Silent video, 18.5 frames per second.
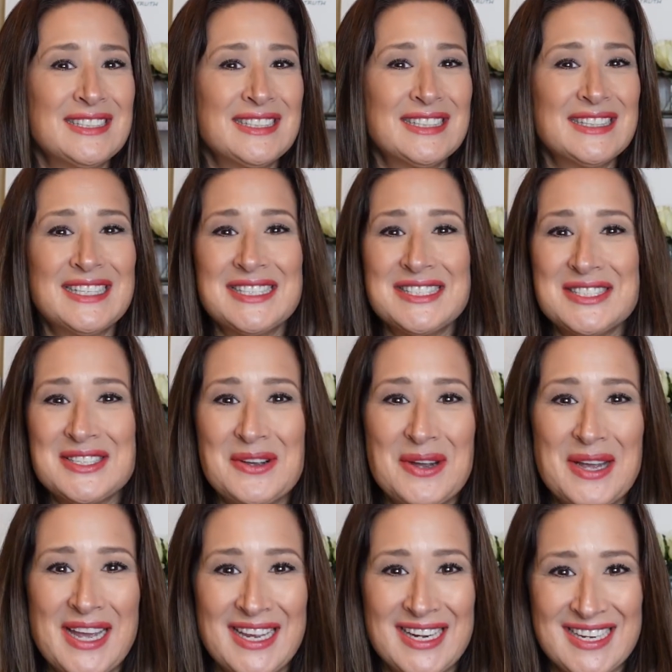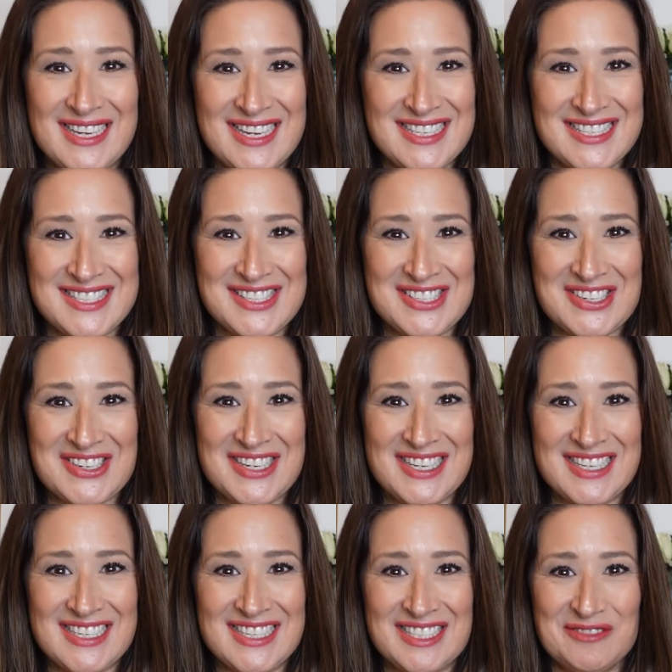let's go ahead and get
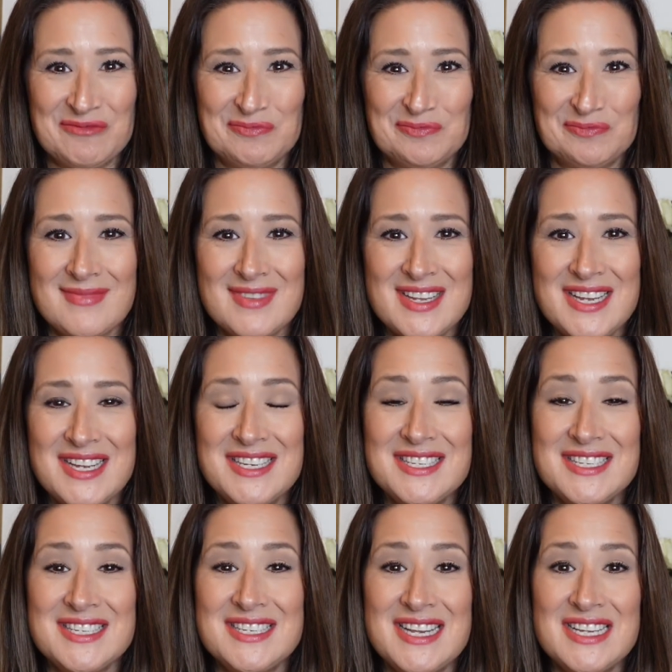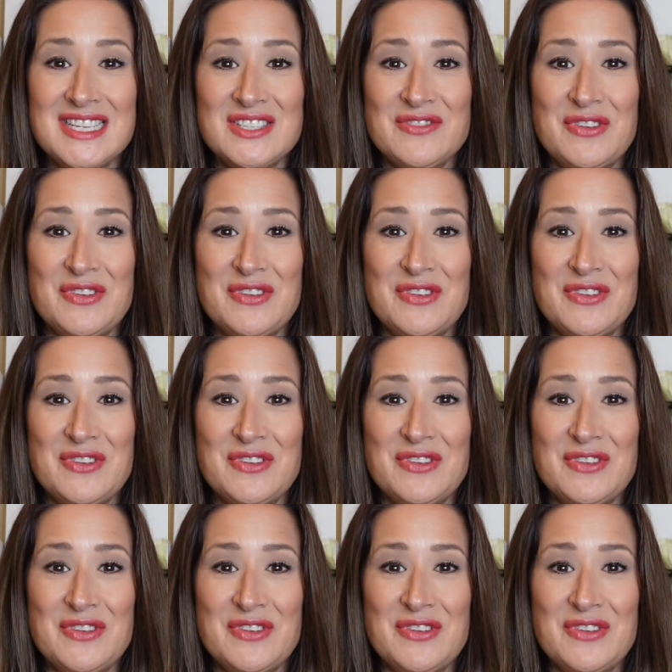started. In today's